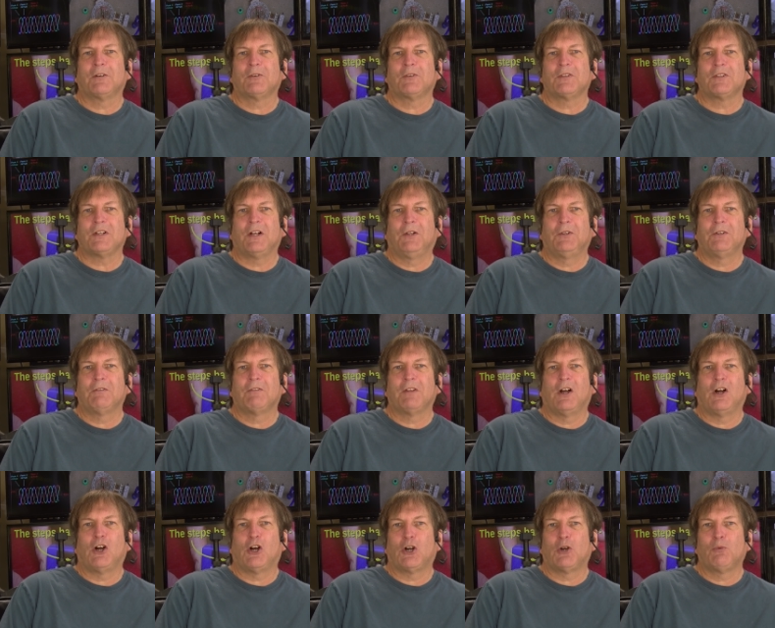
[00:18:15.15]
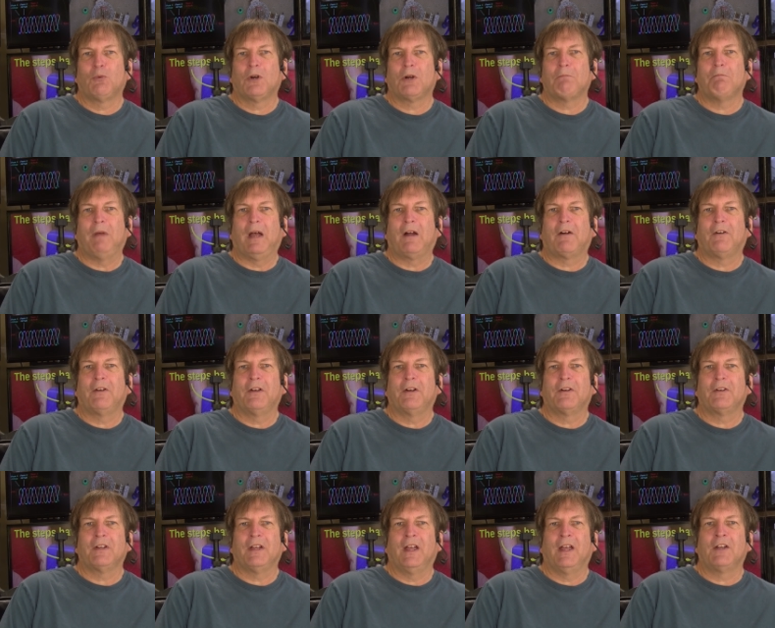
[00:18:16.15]
a result of the hardware
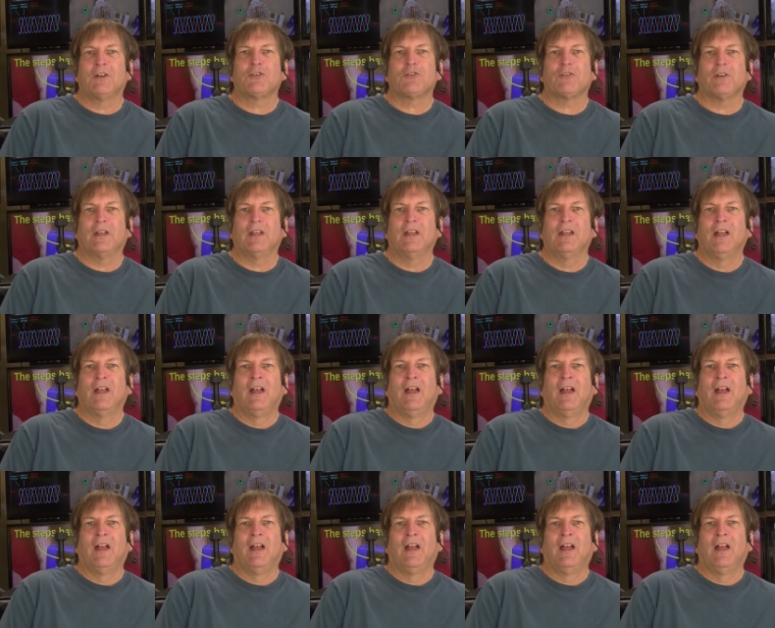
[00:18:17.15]
barrier to entry